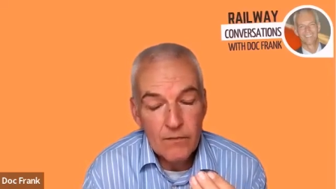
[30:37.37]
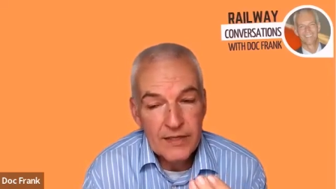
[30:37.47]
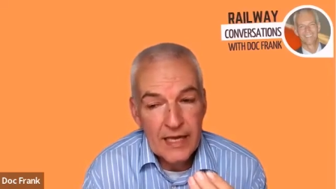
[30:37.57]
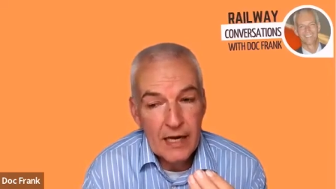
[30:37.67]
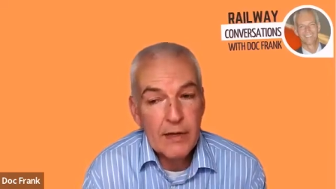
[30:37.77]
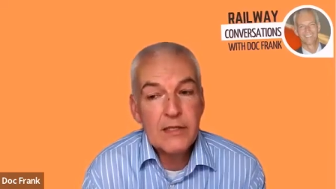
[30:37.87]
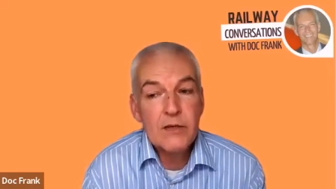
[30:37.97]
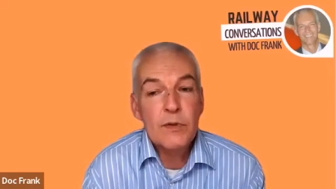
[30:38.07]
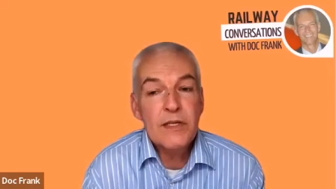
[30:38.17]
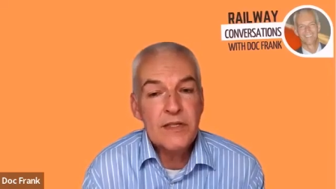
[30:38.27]

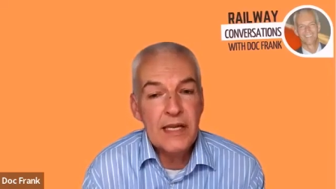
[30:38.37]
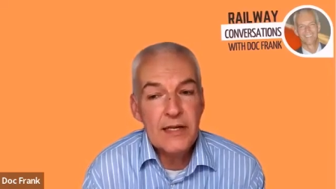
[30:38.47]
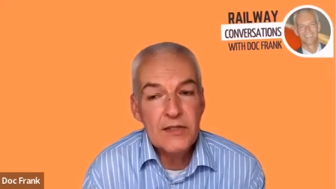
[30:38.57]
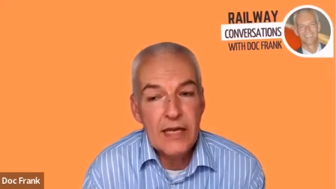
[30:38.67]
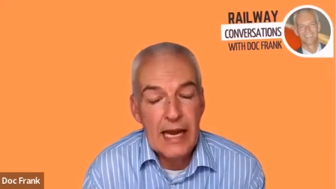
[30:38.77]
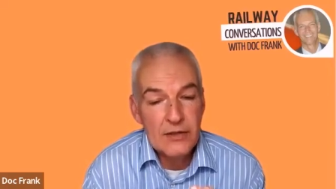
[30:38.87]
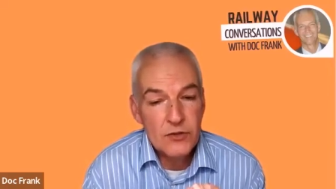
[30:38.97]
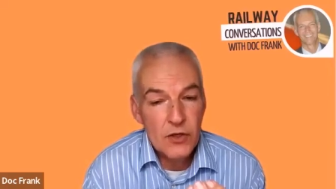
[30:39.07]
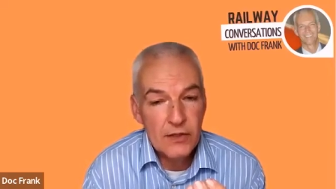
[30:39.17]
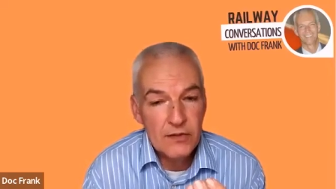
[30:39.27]
characteristics and
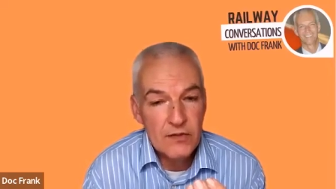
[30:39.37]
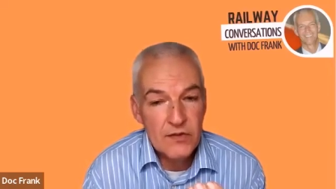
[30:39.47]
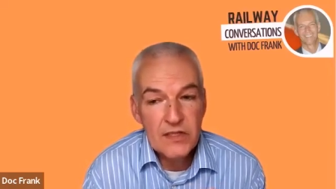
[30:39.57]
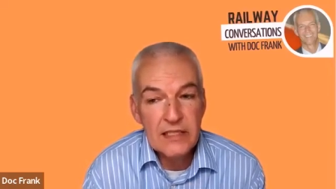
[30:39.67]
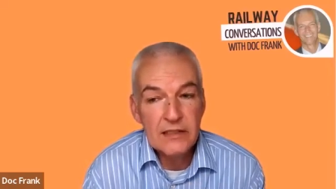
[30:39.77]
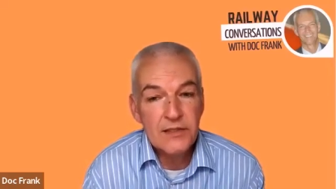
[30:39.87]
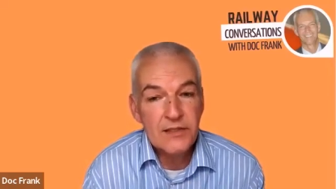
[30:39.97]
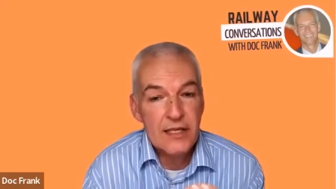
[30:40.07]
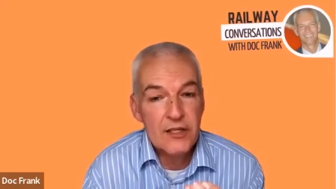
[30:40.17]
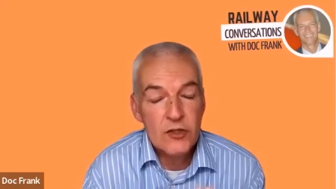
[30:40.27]
certain skills
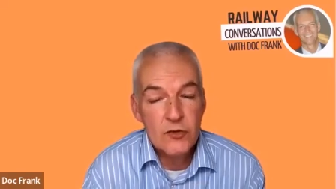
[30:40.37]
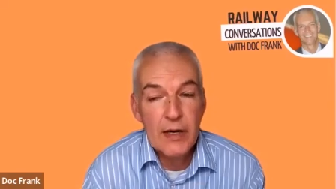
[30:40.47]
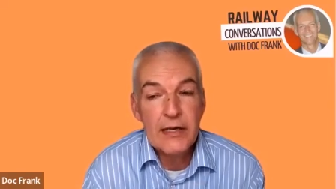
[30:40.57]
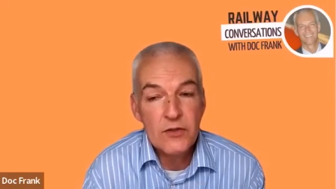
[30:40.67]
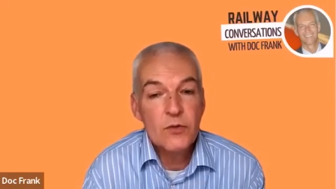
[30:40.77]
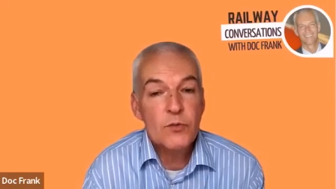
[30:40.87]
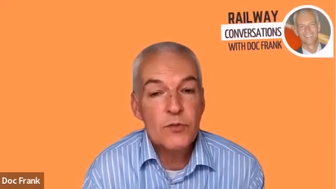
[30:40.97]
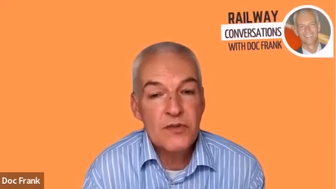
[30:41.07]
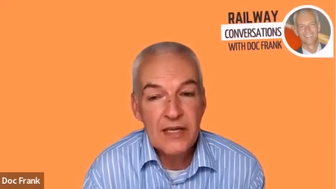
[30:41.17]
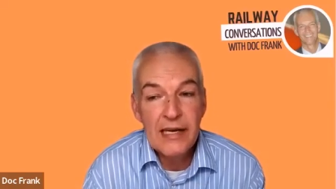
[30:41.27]
and strengths to
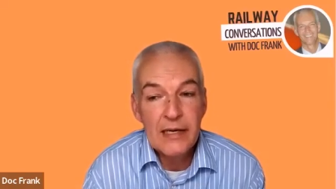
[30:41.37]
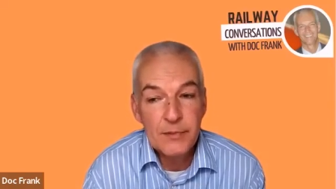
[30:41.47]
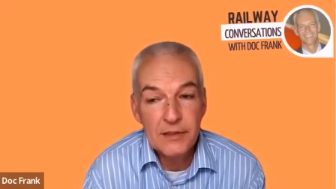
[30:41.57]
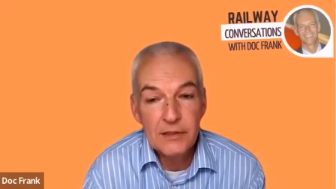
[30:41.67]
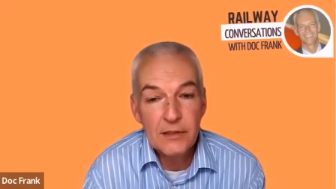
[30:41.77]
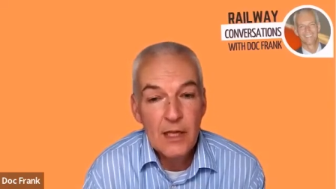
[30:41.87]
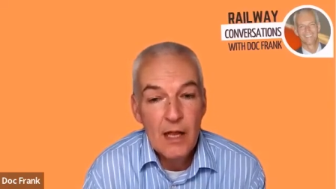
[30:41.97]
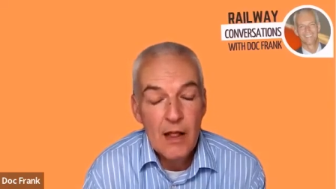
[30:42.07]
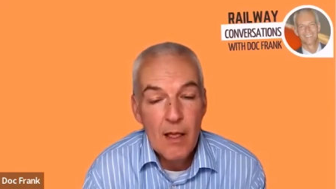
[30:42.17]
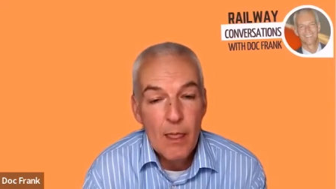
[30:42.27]
the table
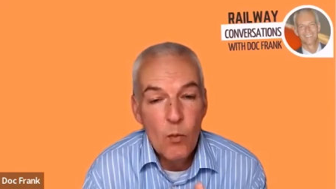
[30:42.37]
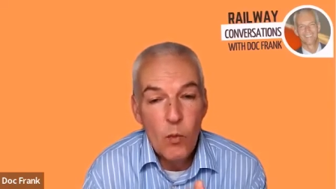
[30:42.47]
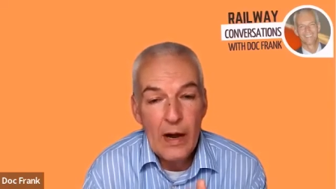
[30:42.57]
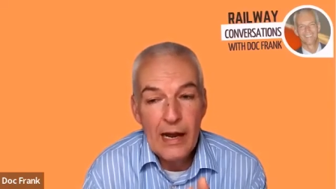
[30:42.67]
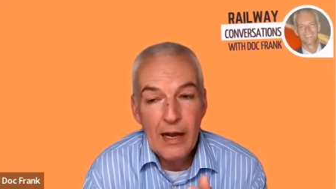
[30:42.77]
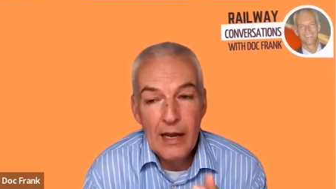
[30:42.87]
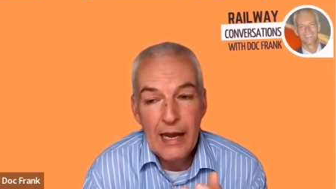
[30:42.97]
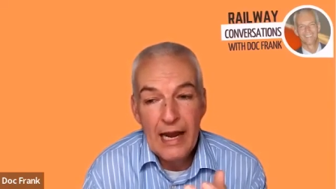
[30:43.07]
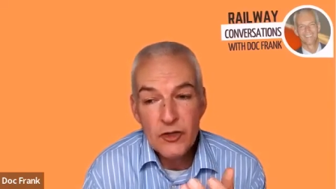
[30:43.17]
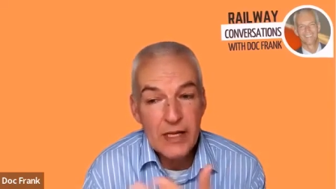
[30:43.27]
where
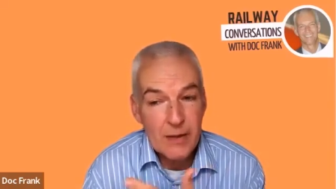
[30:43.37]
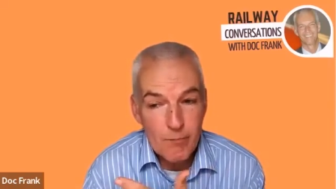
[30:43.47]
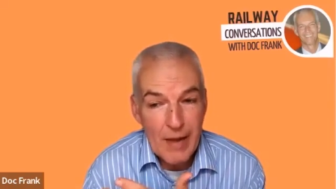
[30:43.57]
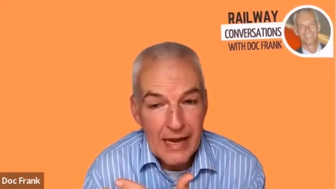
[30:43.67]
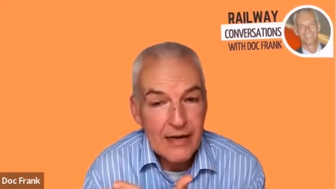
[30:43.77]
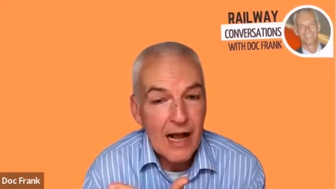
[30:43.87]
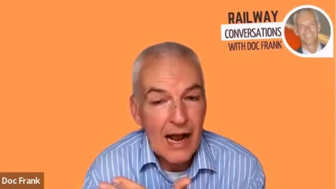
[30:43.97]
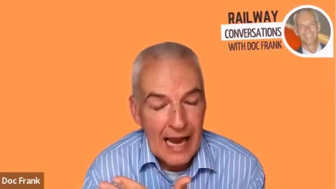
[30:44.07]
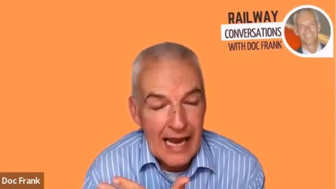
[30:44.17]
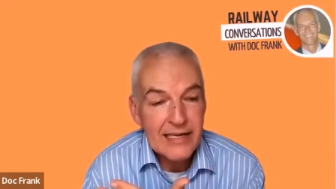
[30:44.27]
actually men
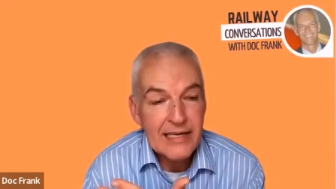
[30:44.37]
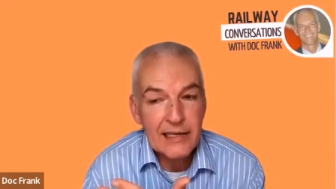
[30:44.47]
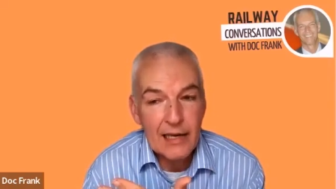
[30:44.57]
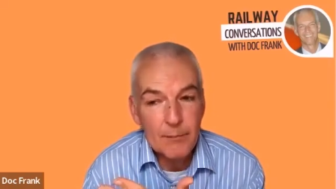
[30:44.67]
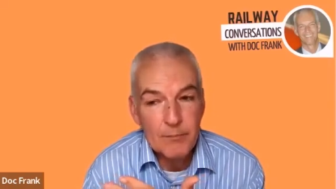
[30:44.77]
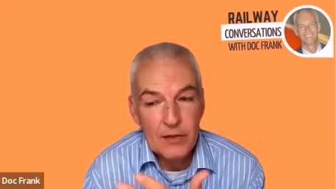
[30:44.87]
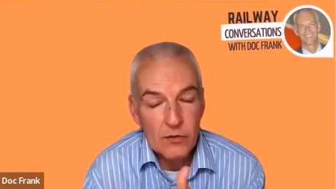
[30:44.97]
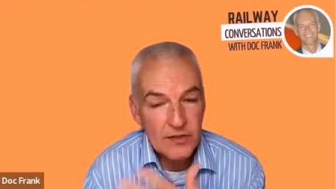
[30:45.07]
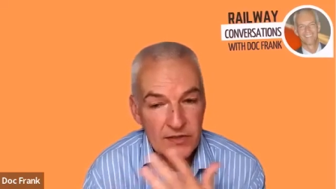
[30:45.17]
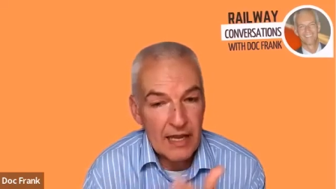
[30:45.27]
are handicapped
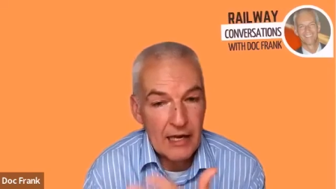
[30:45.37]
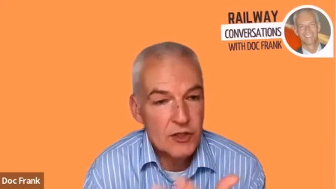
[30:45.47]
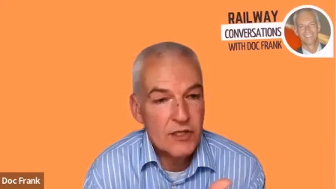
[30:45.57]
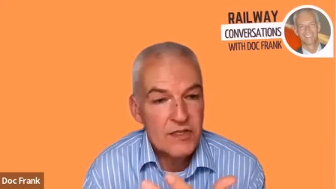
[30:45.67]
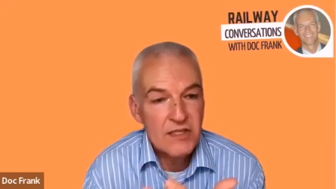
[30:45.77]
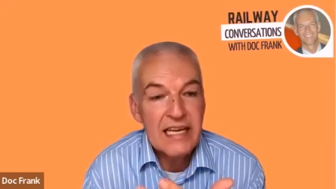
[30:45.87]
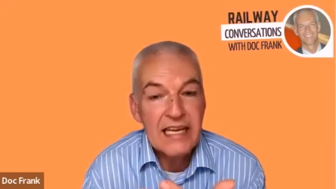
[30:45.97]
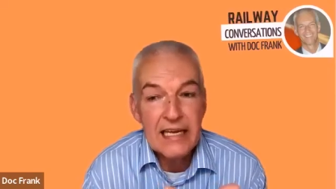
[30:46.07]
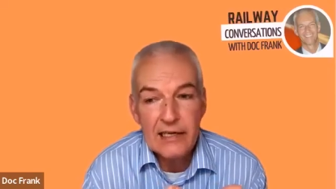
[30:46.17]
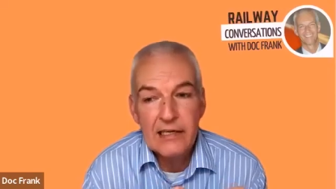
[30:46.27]
because they are just
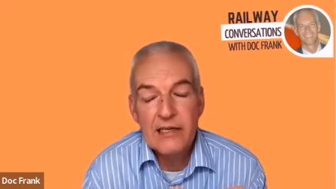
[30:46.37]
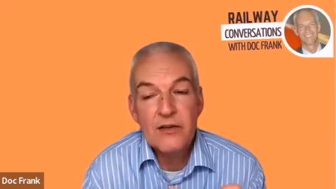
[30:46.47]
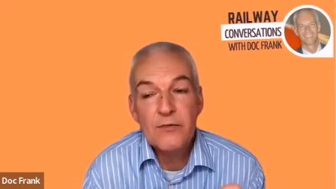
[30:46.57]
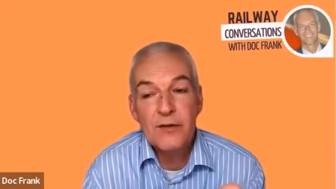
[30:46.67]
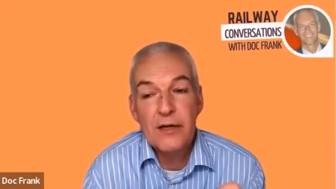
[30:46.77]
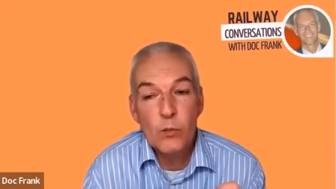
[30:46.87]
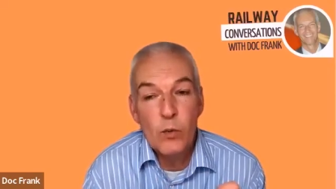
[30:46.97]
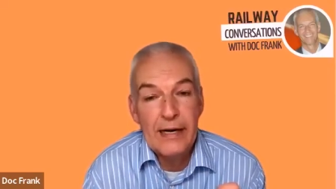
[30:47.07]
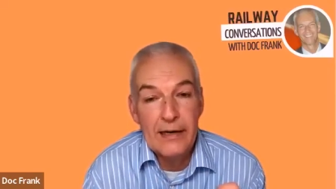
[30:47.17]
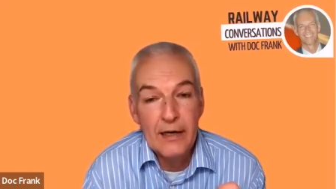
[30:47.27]
thinking in a different
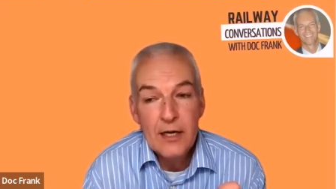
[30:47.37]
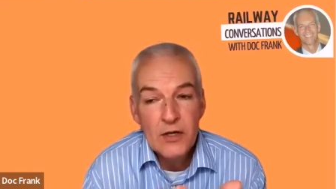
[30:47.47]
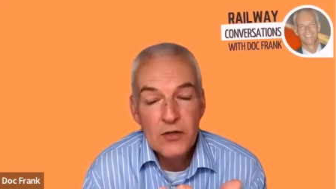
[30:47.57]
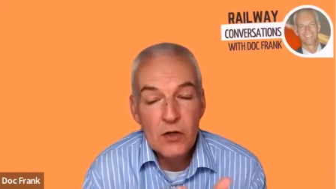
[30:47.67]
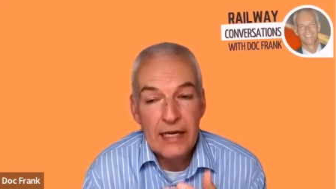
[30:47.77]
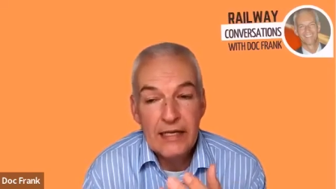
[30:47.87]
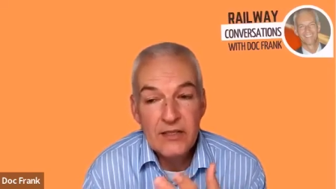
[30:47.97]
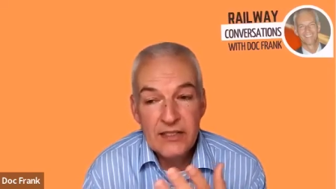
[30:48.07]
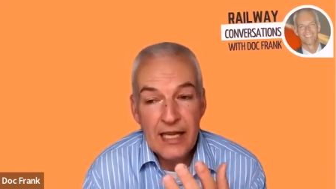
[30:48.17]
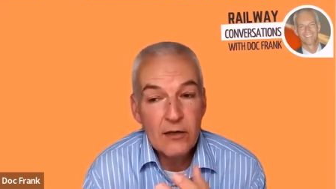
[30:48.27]
way. So
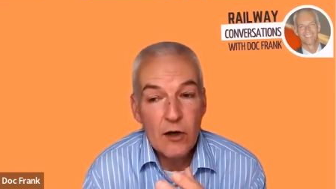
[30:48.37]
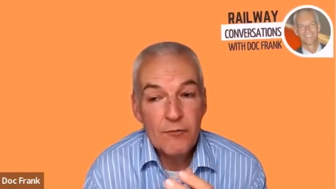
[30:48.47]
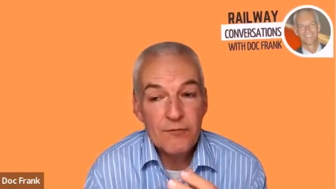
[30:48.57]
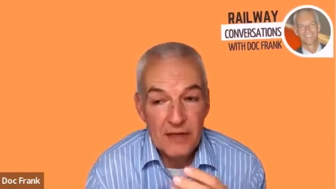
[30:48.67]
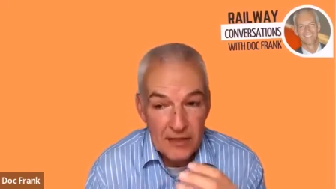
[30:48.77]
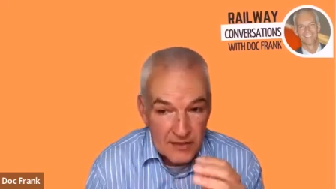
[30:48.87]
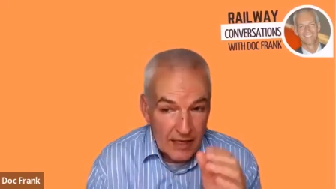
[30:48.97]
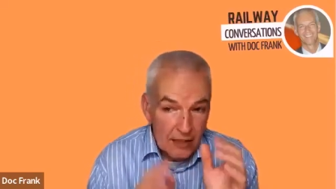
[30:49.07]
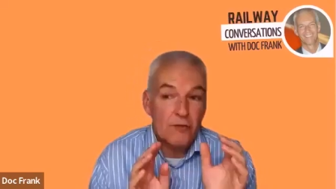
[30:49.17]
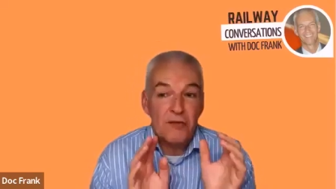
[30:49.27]
instead
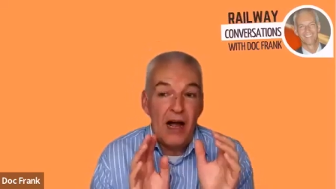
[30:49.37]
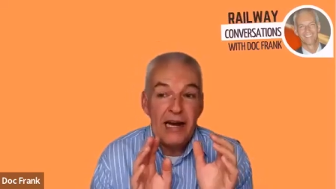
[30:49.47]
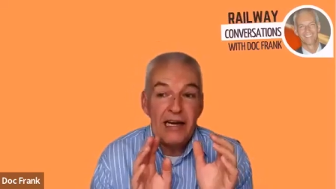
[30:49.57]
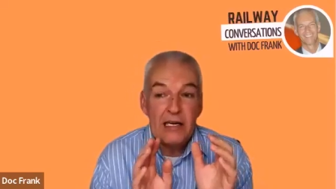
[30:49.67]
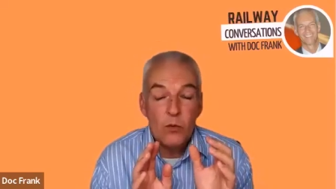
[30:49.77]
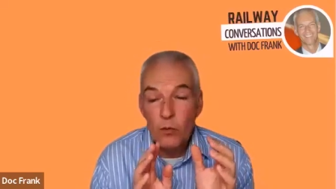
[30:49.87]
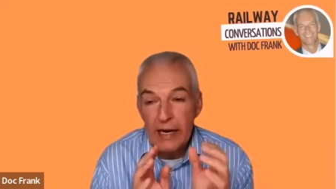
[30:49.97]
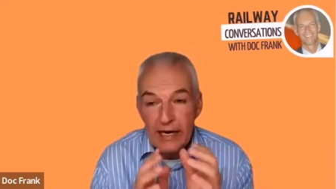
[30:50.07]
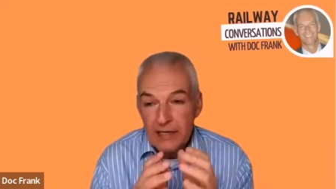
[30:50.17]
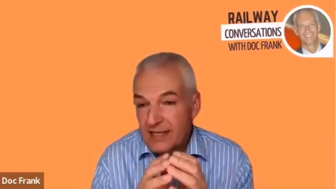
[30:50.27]
of hiding
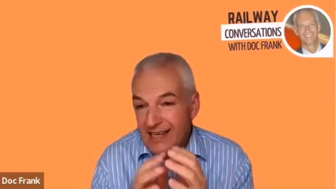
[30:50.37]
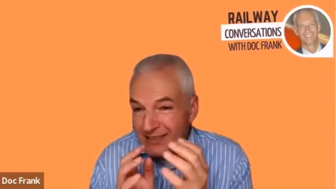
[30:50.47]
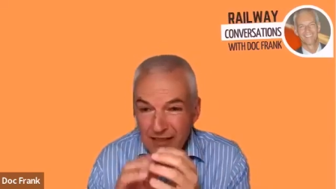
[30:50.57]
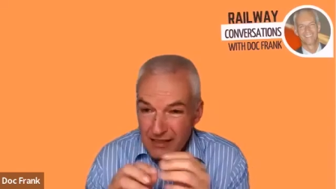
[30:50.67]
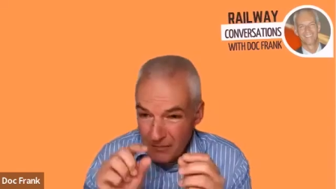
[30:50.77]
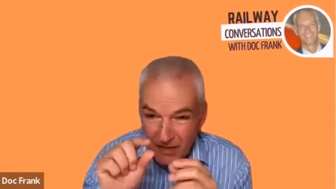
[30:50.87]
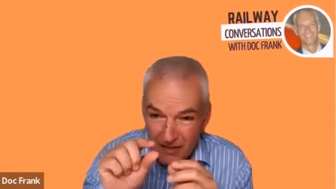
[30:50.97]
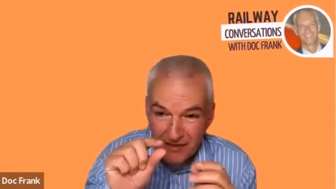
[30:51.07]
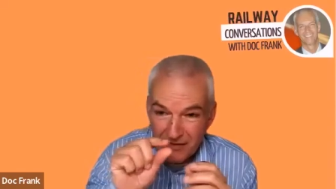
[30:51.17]
away and saying, oh, I'm the